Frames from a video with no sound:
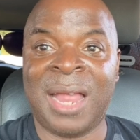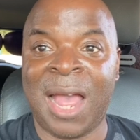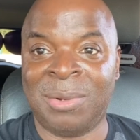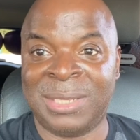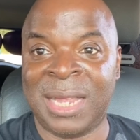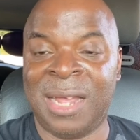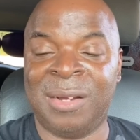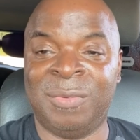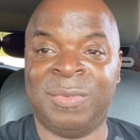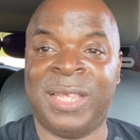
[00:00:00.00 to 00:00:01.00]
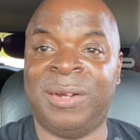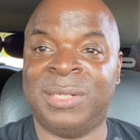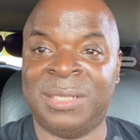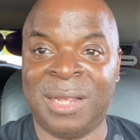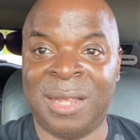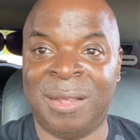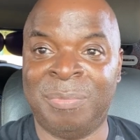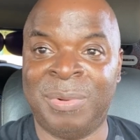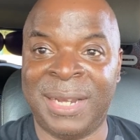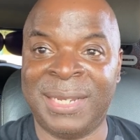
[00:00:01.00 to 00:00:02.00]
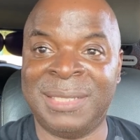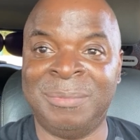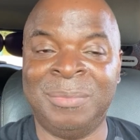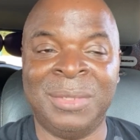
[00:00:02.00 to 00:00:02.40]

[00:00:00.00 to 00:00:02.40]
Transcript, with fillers: outside of their uh, place.